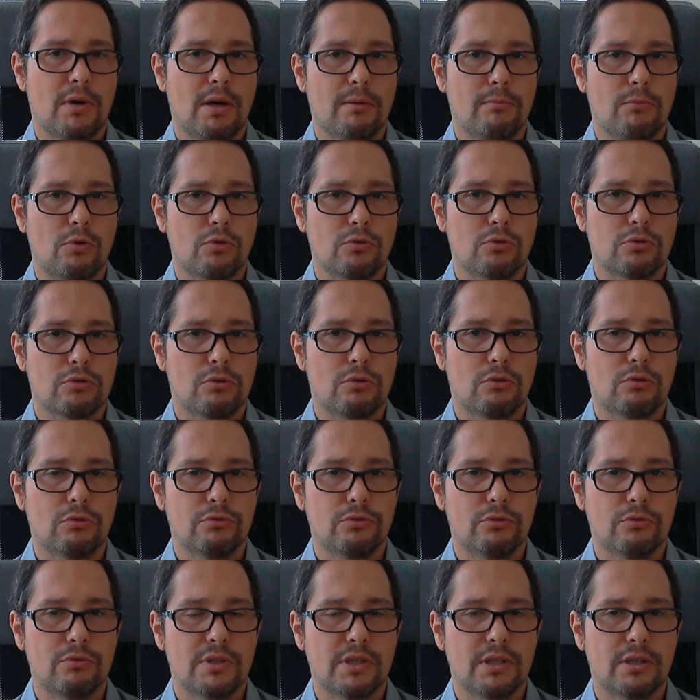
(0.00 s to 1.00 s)
I'm also
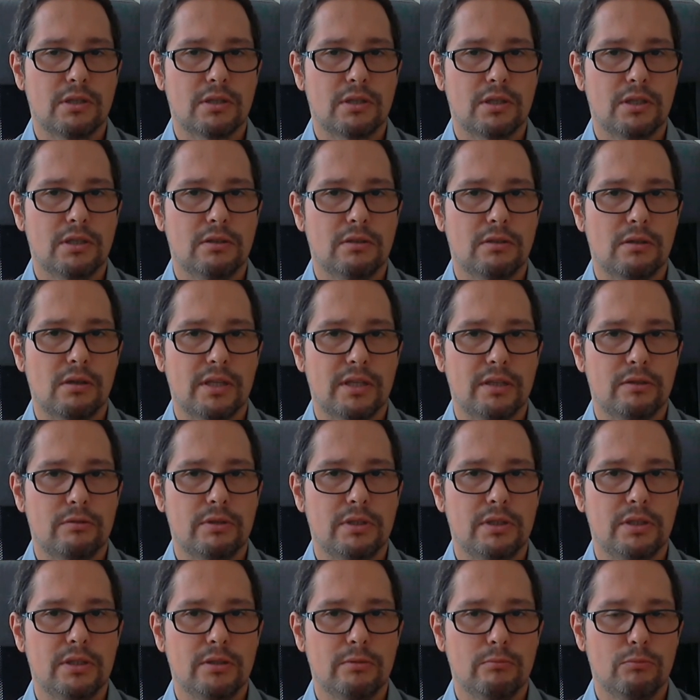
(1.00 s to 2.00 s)
using a Kindle and
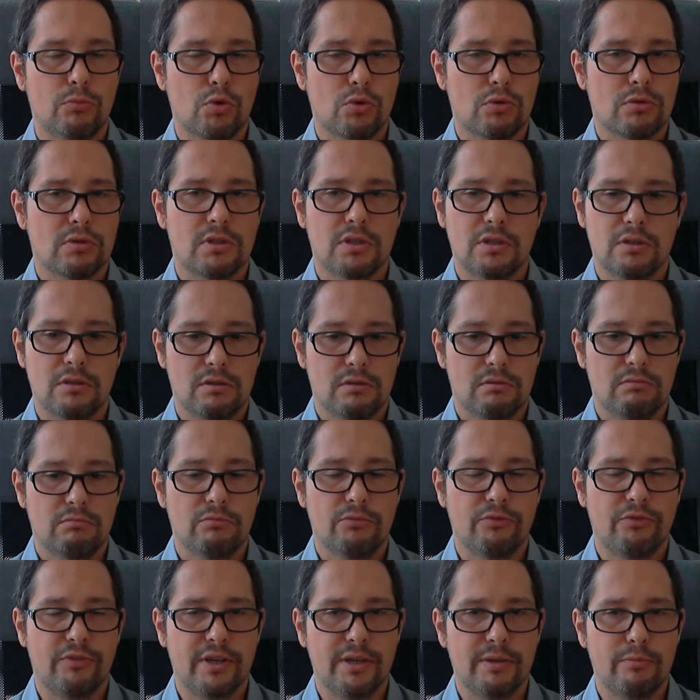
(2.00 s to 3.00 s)
reading books. It's
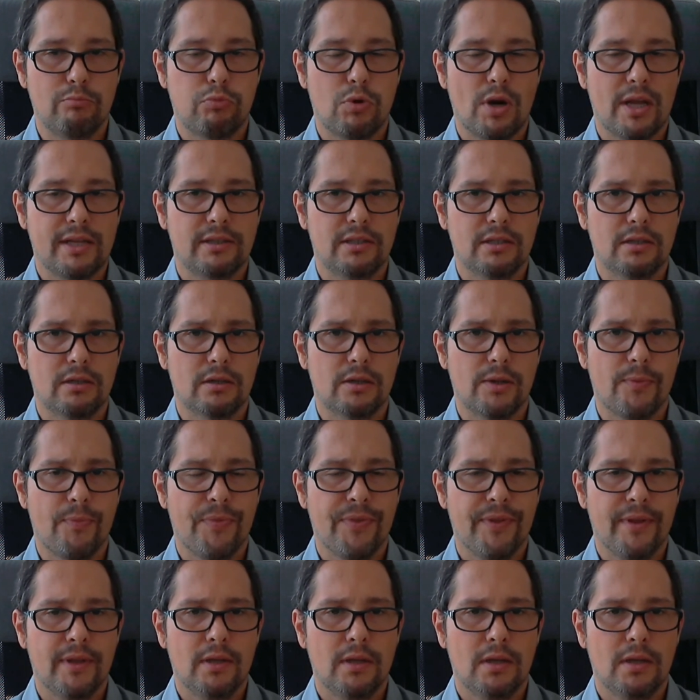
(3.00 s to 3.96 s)
very practical.